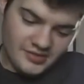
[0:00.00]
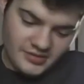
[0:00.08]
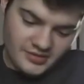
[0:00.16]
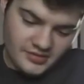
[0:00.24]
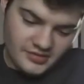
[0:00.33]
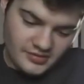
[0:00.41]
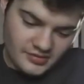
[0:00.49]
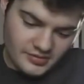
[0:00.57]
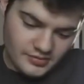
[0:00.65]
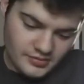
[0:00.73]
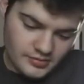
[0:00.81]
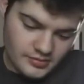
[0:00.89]

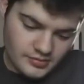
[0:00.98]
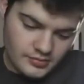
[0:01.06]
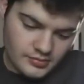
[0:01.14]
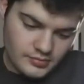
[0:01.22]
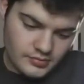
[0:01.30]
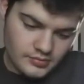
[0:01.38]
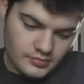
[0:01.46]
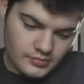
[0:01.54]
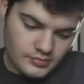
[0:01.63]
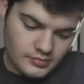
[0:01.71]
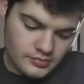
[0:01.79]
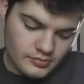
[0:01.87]

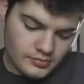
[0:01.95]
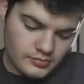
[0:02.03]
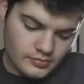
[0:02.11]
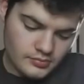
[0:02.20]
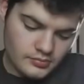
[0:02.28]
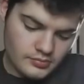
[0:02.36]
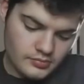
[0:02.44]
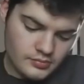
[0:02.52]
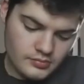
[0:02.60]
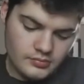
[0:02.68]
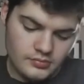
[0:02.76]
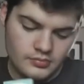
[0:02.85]

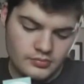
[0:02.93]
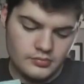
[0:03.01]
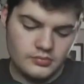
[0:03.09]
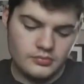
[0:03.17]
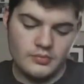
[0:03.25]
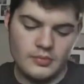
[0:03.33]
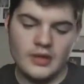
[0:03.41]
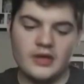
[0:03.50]
No one is speaking in this clip.